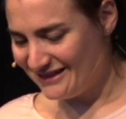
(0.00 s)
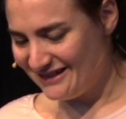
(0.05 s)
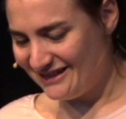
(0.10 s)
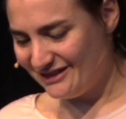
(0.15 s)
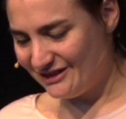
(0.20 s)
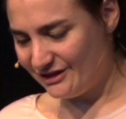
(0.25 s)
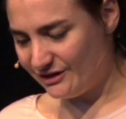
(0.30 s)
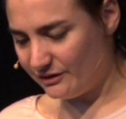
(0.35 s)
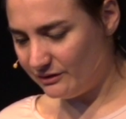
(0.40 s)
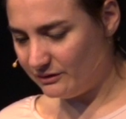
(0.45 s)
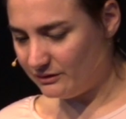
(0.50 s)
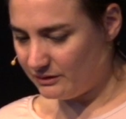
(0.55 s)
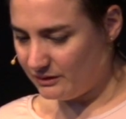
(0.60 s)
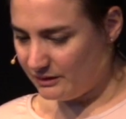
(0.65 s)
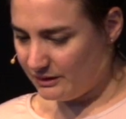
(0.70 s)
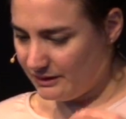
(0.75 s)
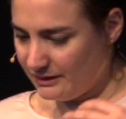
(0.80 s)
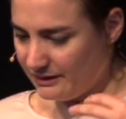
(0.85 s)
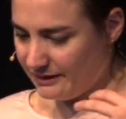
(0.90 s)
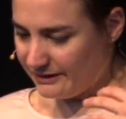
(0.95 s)
So
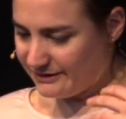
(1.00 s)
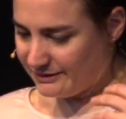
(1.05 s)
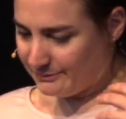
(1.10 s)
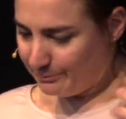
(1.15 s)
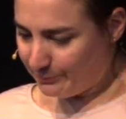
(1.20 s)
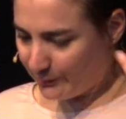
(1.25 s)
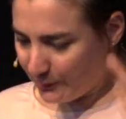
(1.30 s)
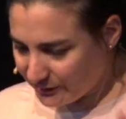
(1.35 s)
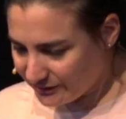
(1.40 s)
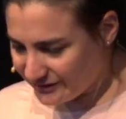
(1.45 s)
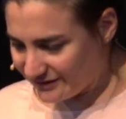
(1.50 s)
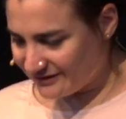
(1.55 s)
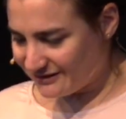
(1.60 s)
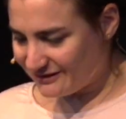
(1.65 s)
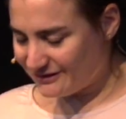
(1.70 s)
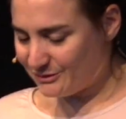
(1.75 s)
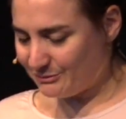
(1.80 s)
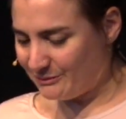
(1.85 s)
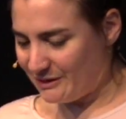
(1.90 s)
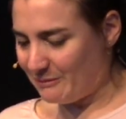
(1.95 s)
it's
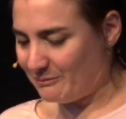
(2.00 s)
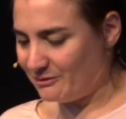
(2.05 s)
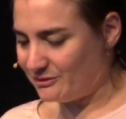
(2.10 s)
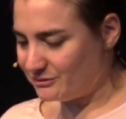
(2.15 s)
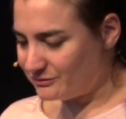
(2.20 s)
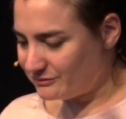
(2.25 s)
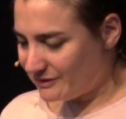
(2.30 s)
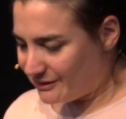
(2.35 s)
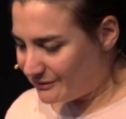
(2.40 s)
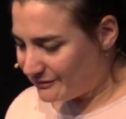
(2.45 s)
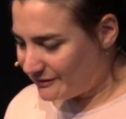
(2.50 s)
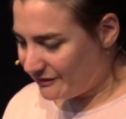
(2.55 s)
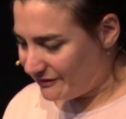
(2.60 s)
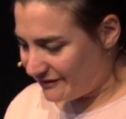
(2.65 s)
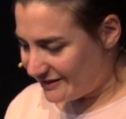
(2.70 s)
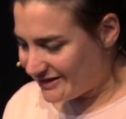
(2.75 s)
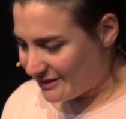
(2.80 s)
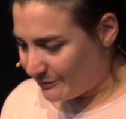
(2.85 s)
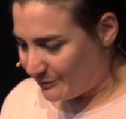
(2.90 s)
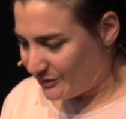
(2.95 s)
important to be able to record the
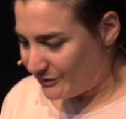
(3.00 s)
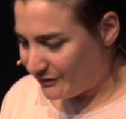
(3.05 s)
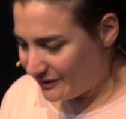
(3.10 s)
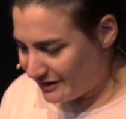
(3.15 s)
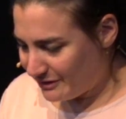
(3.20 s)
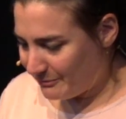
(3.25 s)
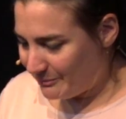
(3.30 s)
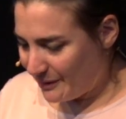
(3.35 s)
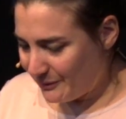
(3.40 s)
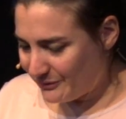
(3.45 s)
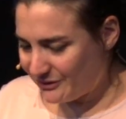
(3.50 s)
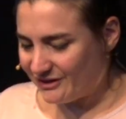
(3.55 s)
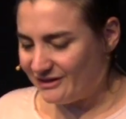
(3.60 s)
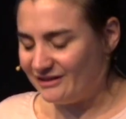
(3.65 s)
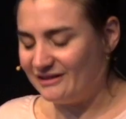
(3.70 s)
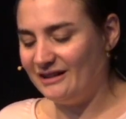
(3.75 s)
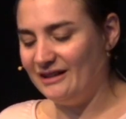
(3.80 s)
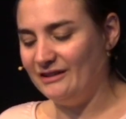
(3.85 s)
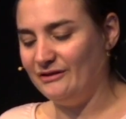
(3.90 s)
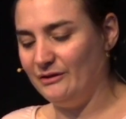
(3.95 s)
things that we're doing in the
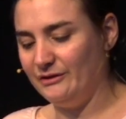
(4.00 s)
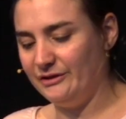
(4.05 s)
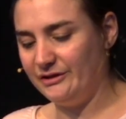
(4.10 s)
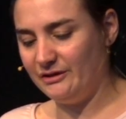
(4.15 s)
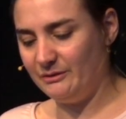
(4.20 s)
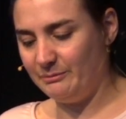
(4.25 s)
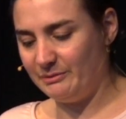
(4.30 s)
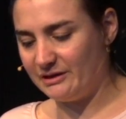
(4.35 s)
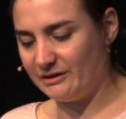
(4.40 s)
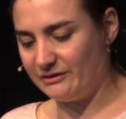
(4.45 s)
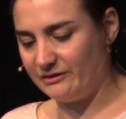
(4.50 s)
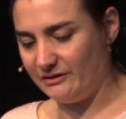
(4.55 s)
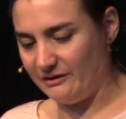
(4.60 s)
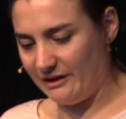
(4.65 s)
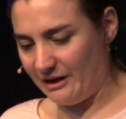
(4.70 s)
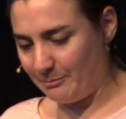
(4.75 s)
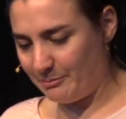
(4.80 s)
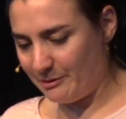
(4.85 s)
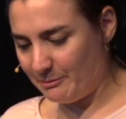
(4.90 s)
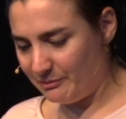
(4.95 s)
browser. And also because,
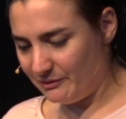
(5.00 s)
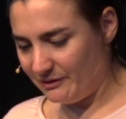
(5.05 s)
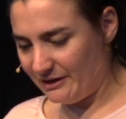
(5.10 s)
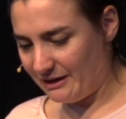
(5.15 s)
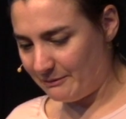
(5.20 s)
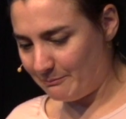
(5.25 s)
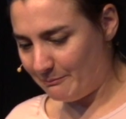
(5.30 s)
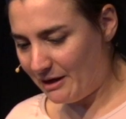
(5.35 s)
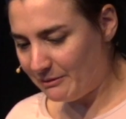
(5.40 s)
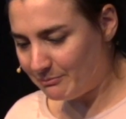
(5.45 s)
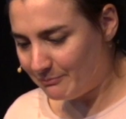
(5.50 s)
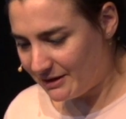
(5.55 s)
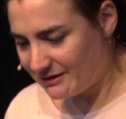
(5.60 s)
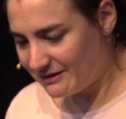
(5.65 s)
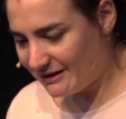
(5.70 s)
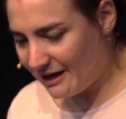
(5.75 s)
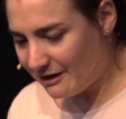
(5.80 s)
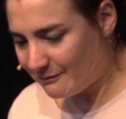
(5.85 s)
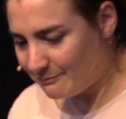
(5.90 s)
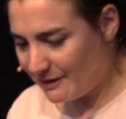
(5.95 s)
people like Matt
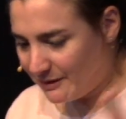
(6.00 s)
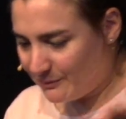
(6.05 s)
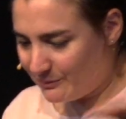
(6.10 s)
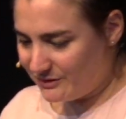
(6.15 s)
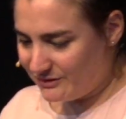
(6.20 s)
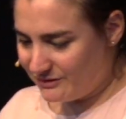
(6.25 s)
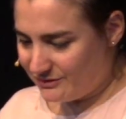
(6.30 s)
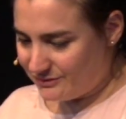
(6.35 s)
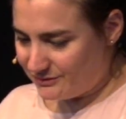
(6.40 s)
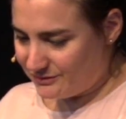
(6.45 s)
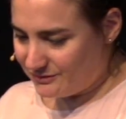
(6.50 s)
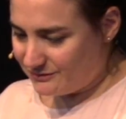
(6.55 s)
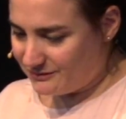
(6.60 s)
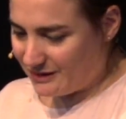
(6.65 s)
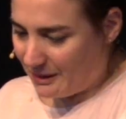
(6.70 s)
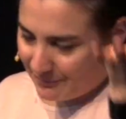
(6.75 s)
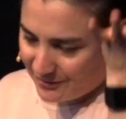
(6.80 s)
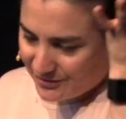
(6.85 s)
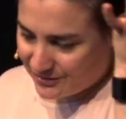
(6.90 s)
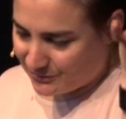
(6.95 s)
McKeck might want to
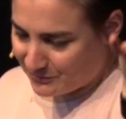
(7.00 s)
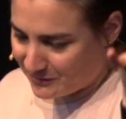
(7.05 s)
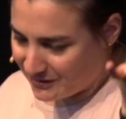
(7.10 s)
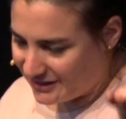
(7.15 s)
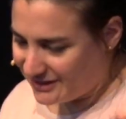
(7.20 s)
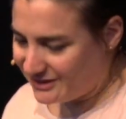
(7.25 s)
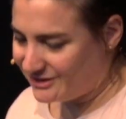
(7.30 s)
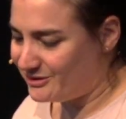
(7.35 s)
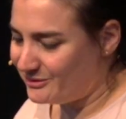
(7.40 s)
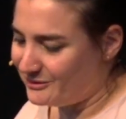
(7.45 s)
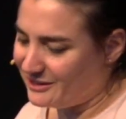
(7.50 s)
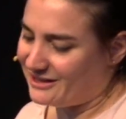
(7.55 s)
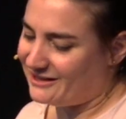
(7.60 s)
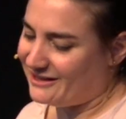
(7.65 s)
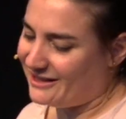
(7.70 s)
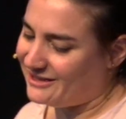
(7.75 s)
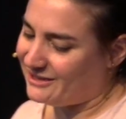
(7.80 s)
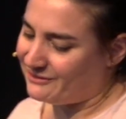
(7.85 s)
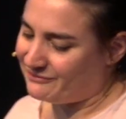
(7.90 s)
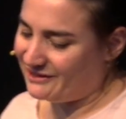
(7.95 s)
capture what he's doing
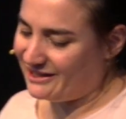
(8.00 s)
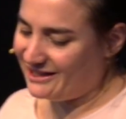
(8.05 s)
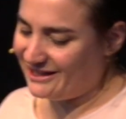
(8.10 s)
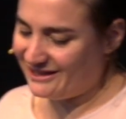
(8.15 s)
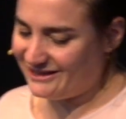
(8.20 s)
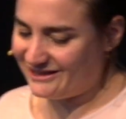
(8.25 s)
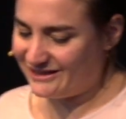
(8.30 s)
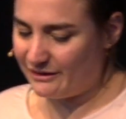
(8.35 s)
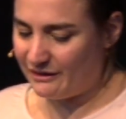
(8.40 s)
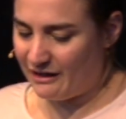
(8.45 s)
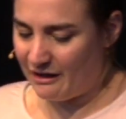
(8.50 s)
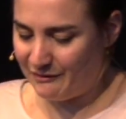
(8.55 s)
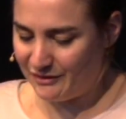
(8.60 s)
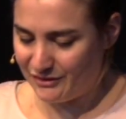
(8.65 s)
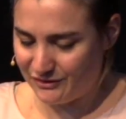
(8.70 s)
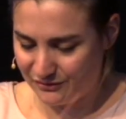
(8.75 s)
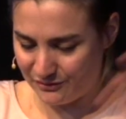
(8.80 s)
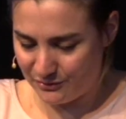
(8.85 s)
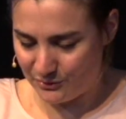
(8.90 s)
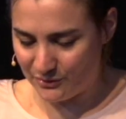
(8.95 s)
natively instead of having
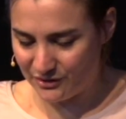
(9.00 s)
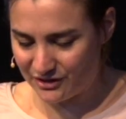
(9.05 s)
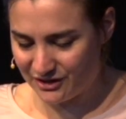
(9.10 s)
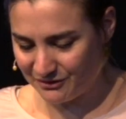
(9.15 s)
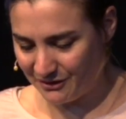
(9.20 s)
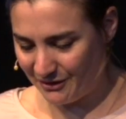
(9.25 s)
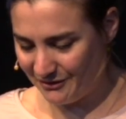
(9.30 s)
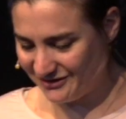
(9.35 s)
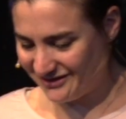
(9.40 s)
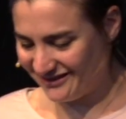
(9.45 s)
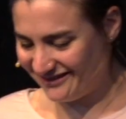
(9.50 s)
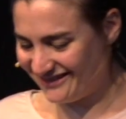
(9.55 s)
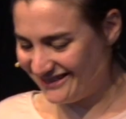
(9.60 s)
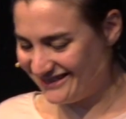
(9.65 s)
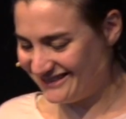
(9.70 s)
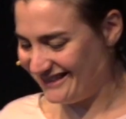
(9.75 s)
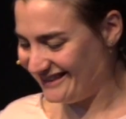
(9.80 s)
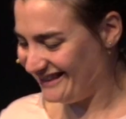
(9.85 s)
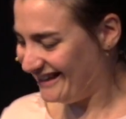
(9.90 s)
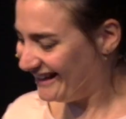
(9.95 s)
to do workarounds and
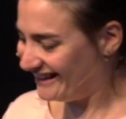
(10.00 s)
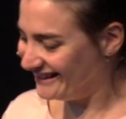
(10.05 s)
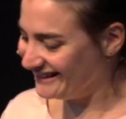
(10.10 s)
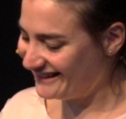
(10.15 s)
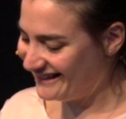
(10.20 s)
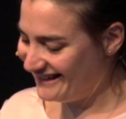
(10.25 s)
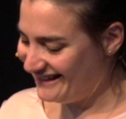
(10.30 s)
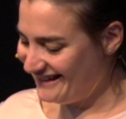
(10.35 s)
things like that.